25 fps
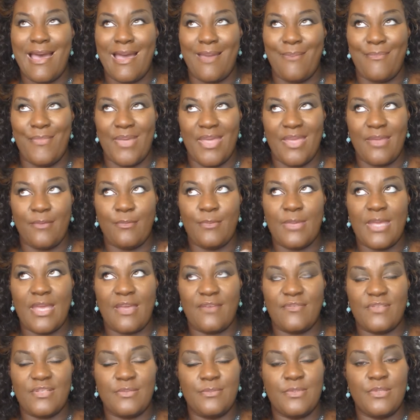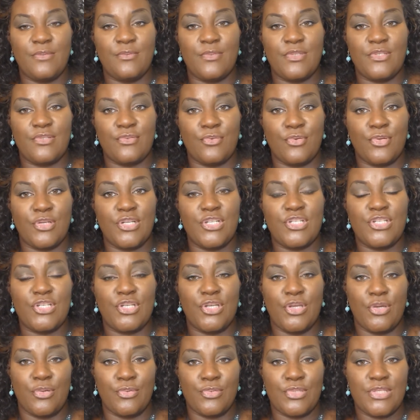I may have to be resorted
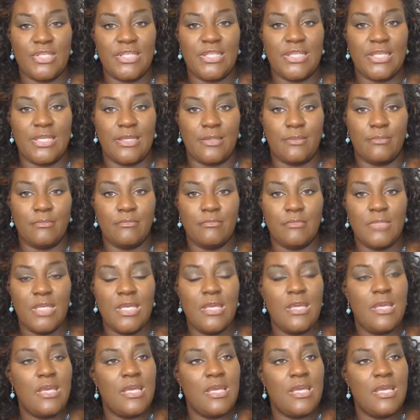to go to them